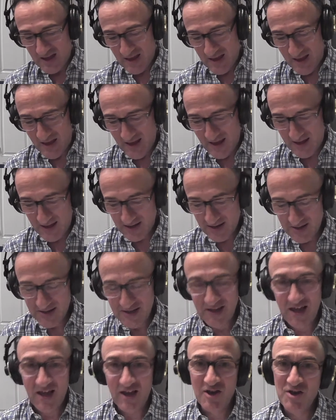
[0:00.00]
and
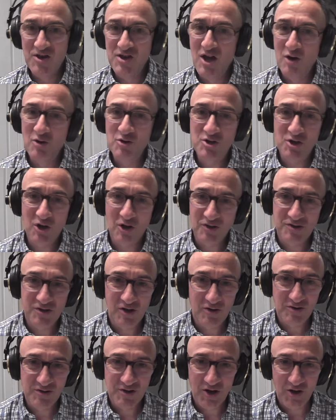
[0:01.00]
no shots
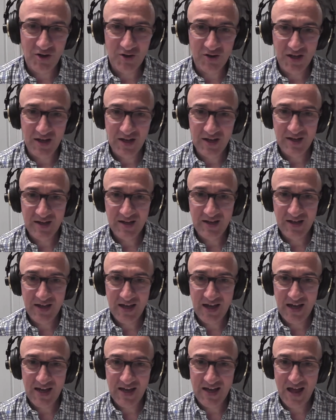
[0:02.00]
on target
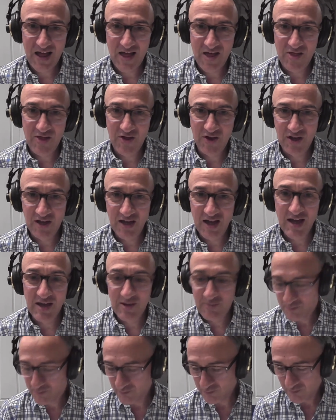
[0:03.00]
in the
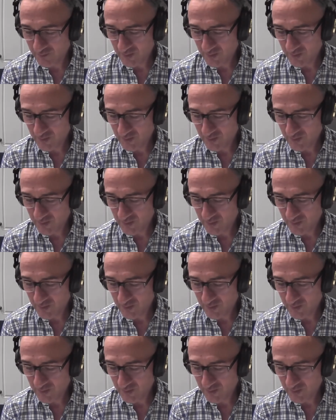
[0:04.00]
game.